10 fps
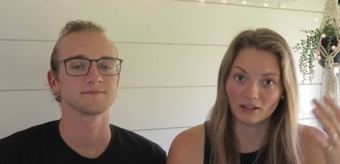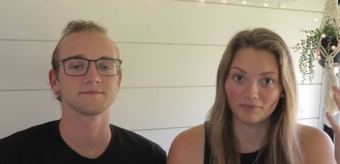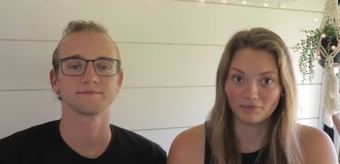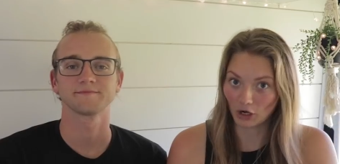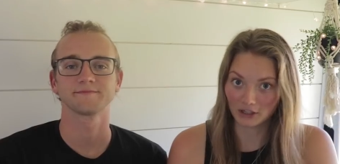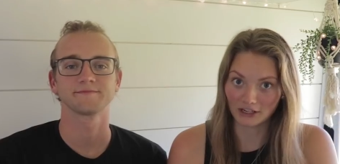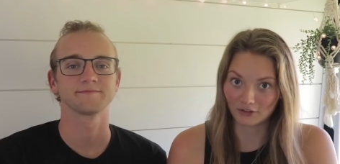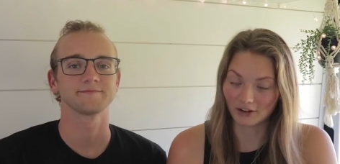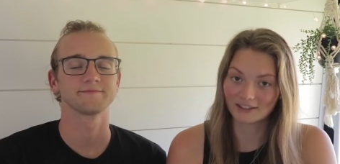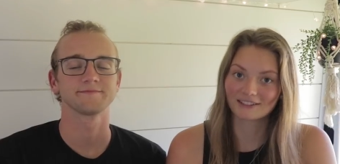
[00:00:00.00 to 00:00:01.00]
Speaker 1: be very
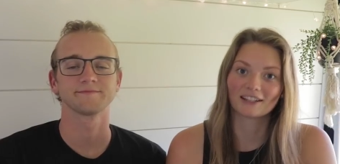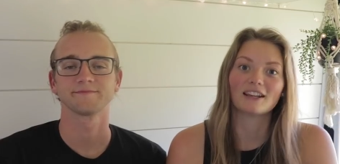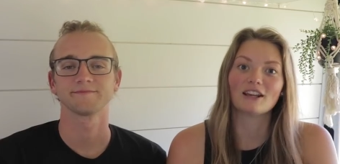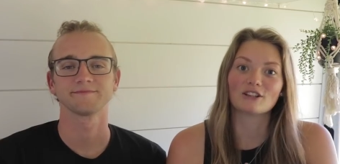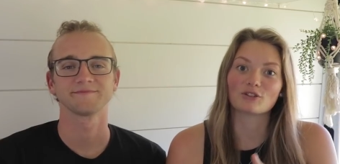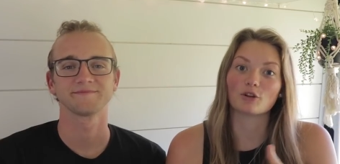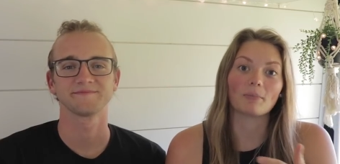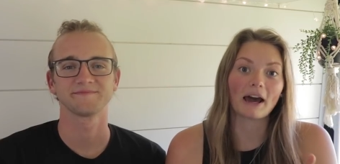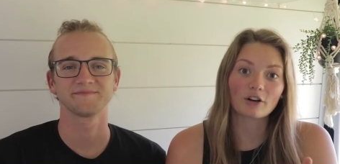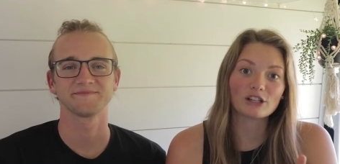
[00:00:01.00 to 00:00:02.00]
dangerous so your
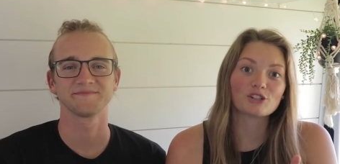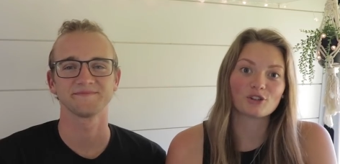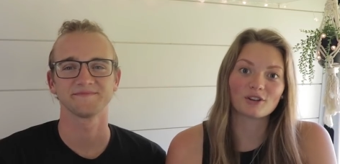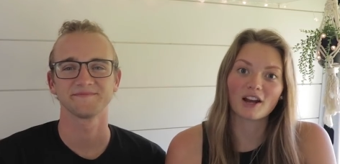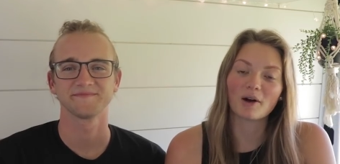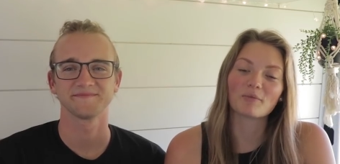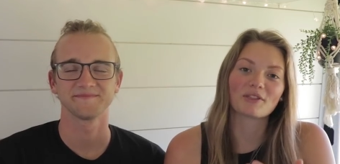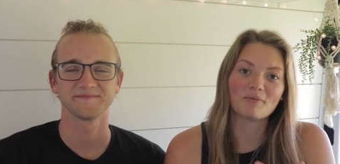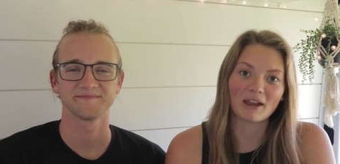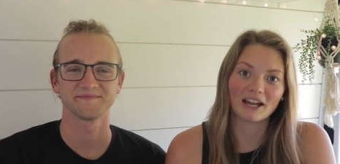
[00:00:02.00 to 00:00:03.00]
batteries should come
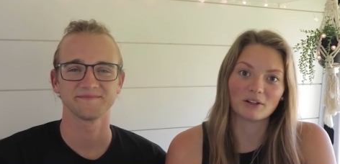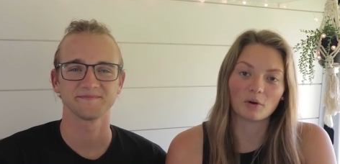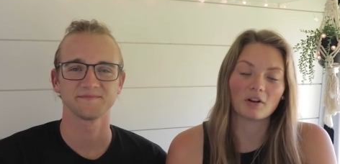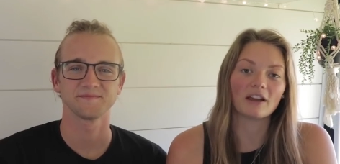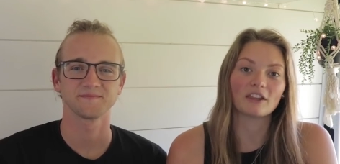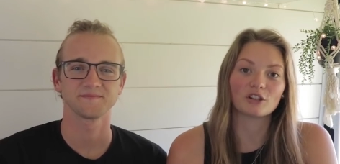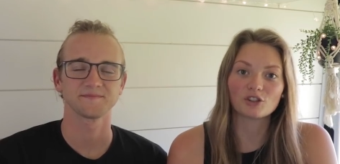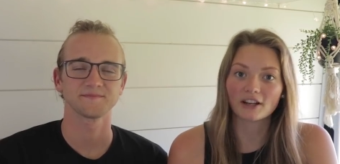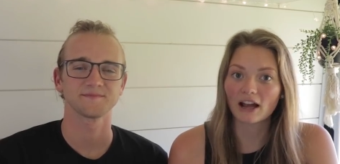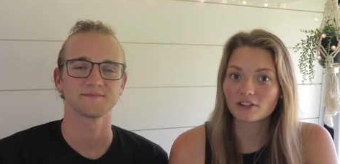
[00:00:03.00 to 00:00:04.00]
with a manual and they
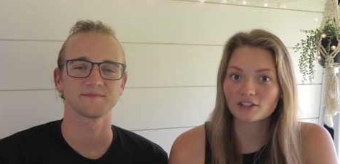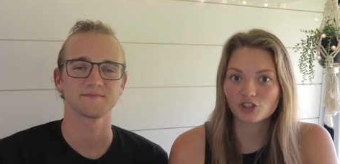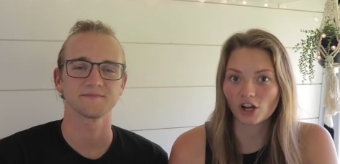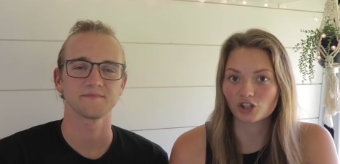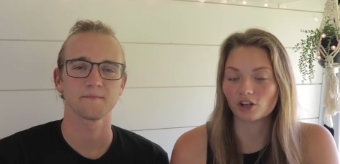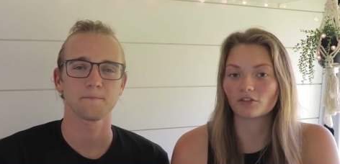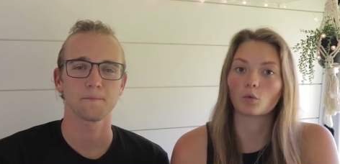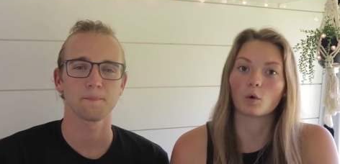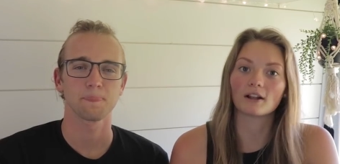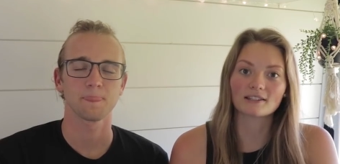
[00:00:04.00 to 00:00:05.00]
should have a suggestion for
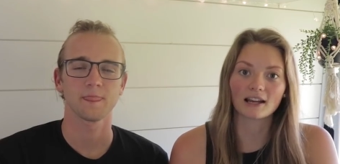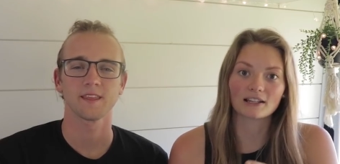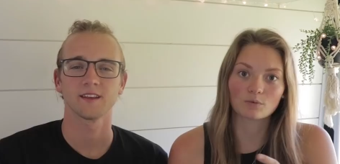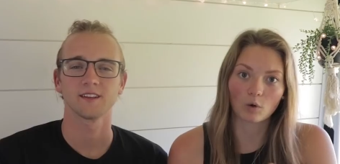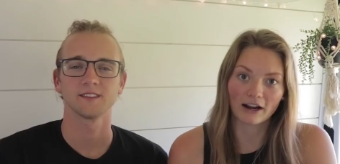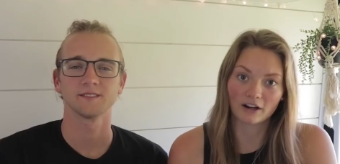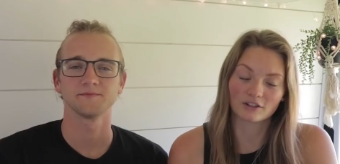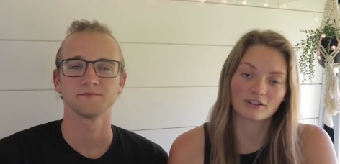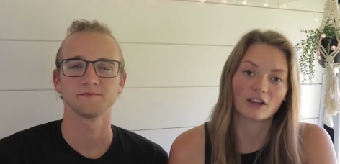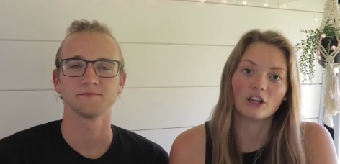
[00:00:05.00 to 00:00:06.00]
what size
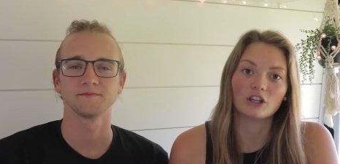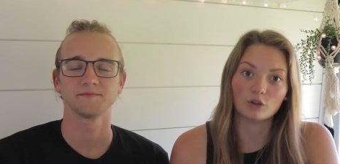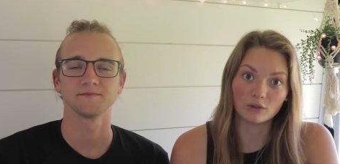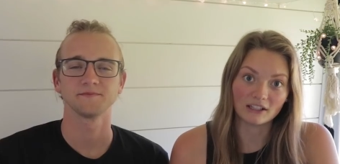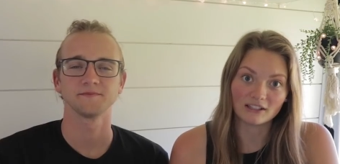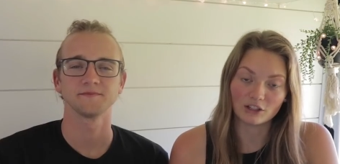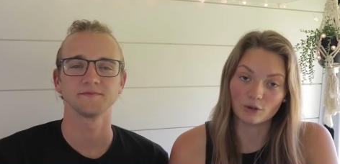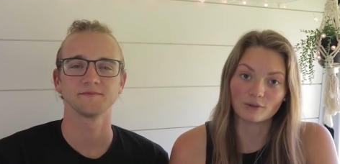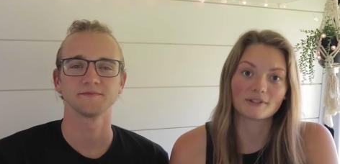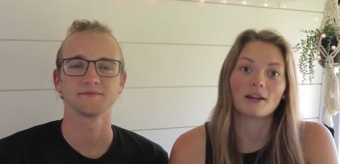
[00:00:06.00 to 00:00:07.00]
wires you need to
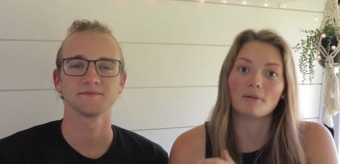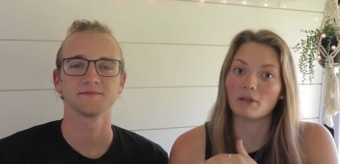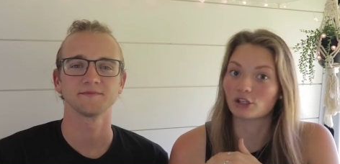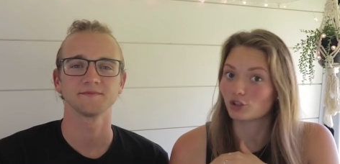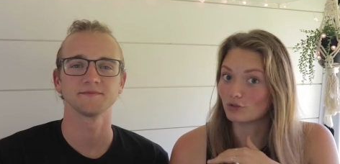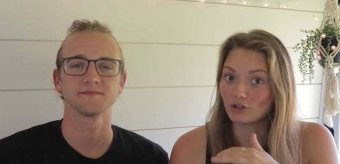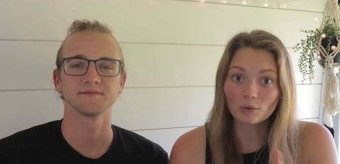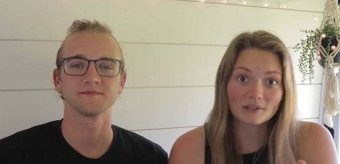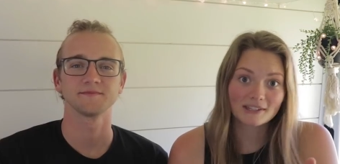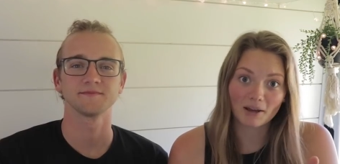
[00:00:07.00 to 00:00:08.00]
use. Make sure you
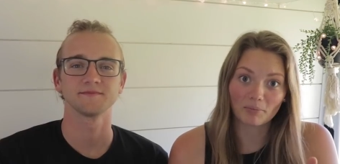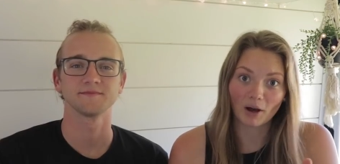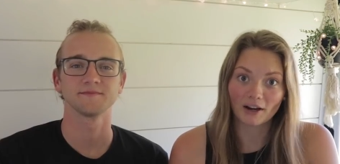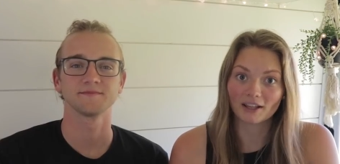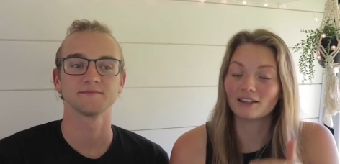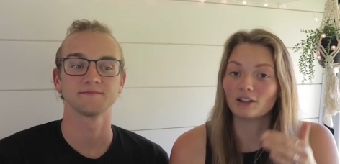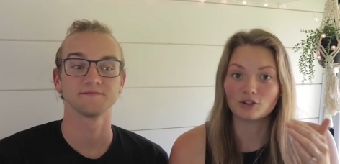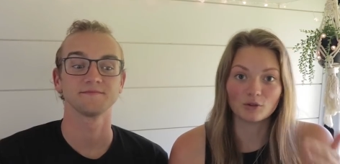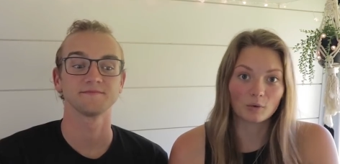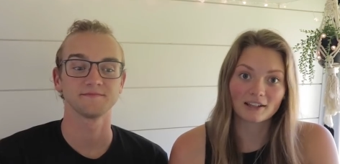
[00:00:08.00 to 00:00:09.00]
don't skimp on it,
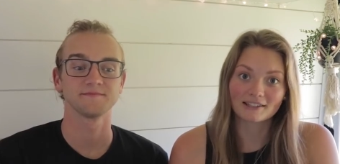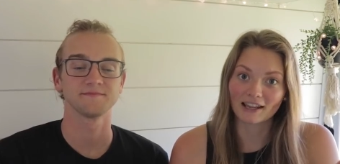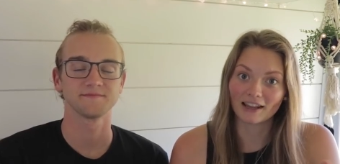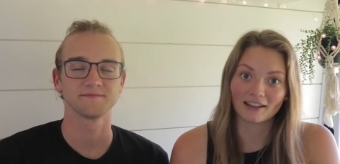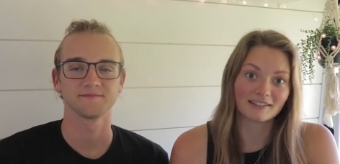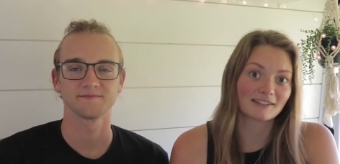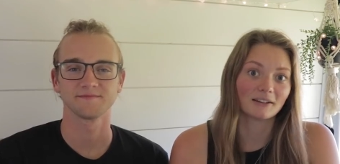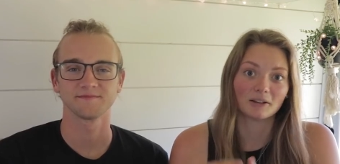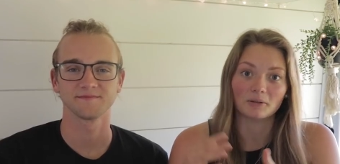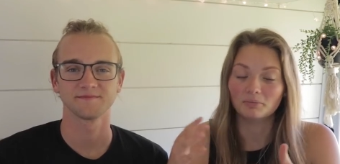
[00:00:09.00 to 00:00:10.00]
do what it says,
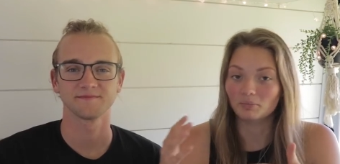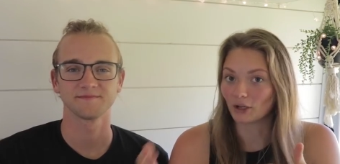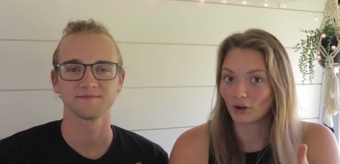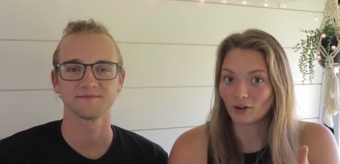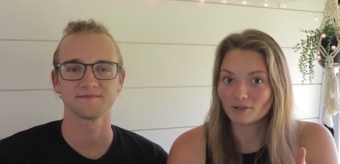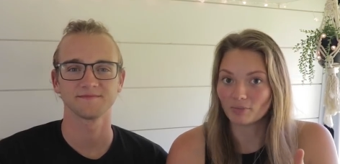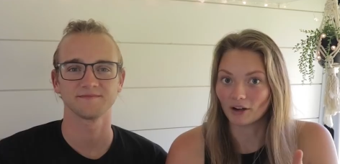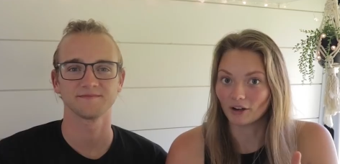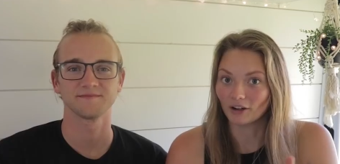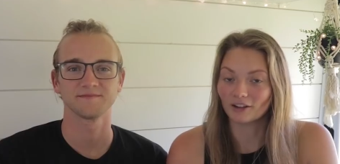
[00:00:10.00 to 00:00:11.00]
bigger is
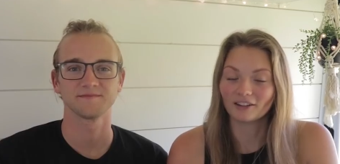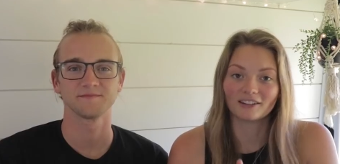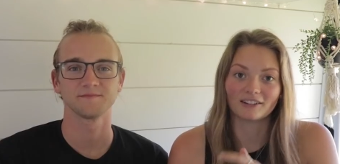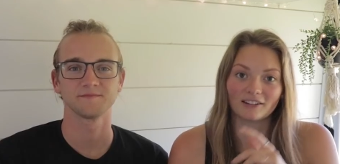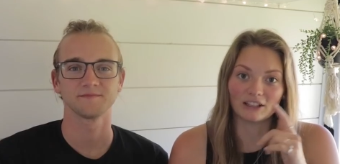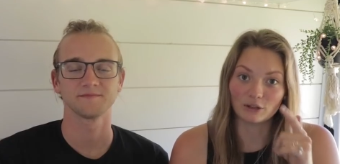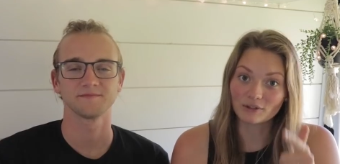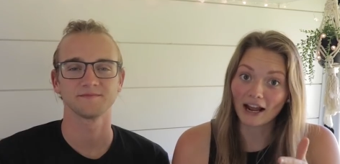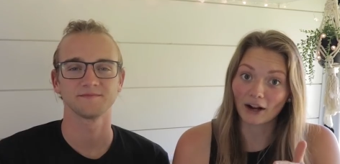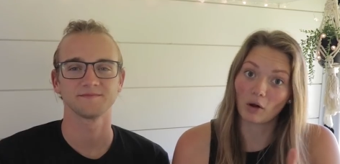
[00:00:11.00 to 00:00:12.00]
better, use
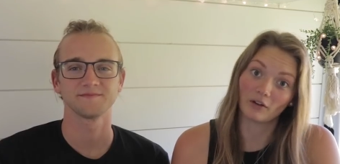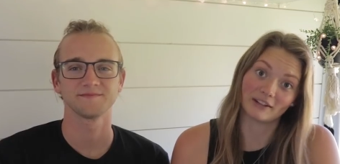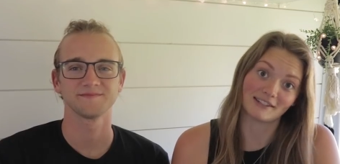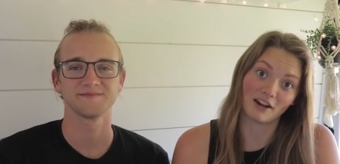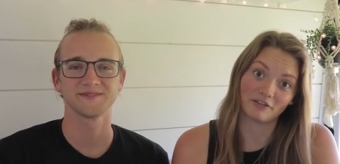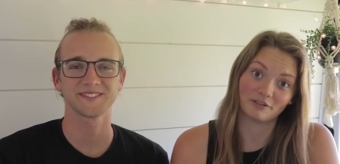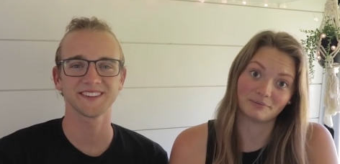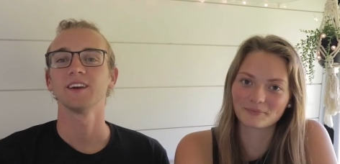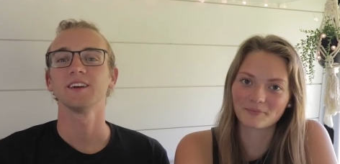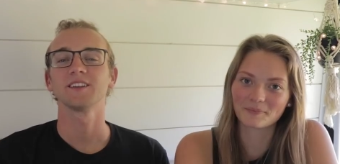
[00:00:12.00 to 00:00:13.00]
high quality stuff.
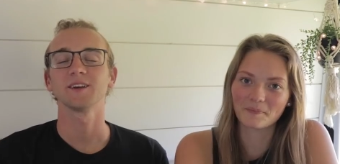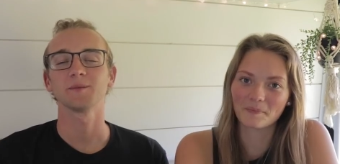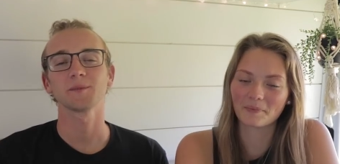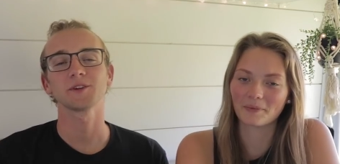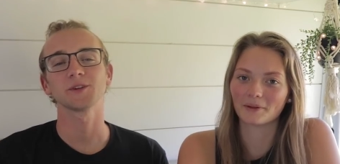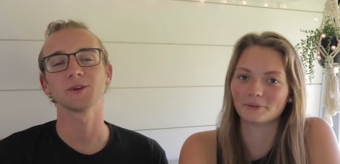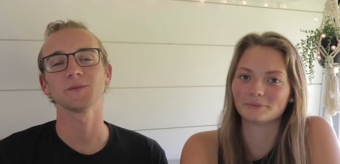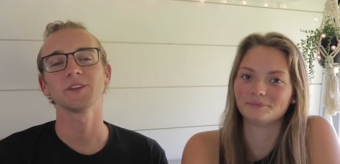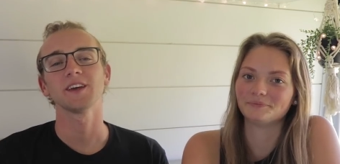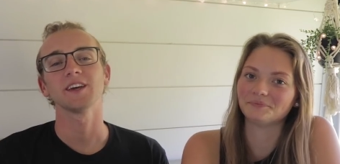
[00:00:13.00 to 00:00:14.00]
Tip
Speaker 2: number
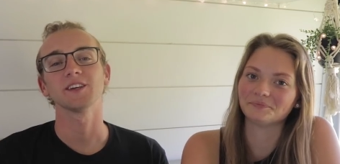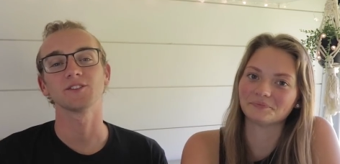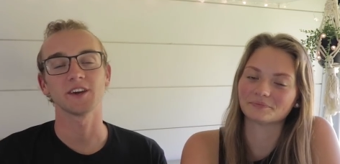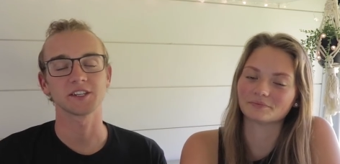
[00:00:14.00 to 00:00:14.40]
two is